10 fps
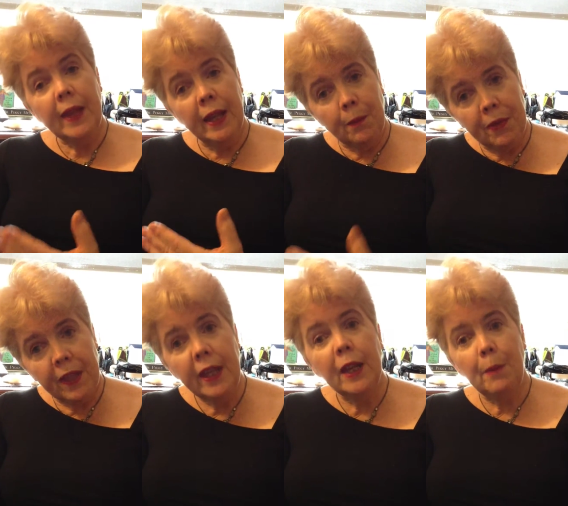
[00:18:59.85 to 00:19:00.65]
and I'm
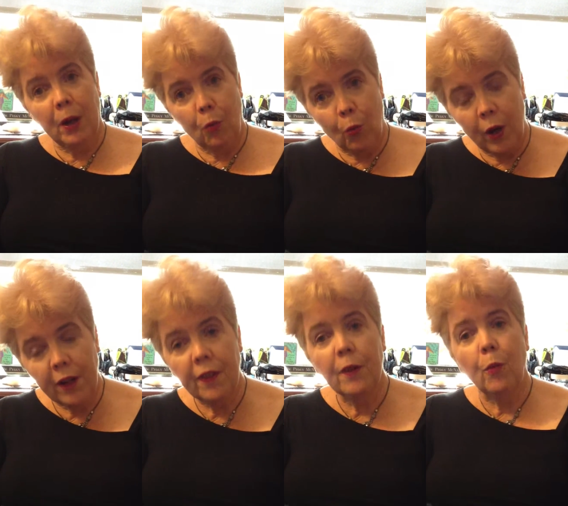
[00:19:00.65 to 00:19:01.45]
thinking about what
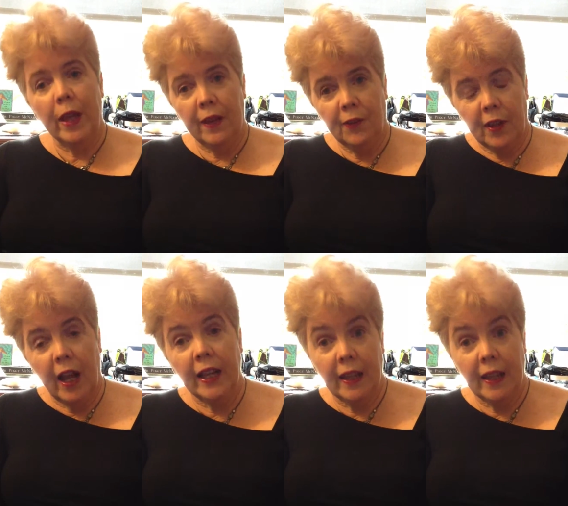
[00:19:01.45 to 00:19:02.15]
are the ways that I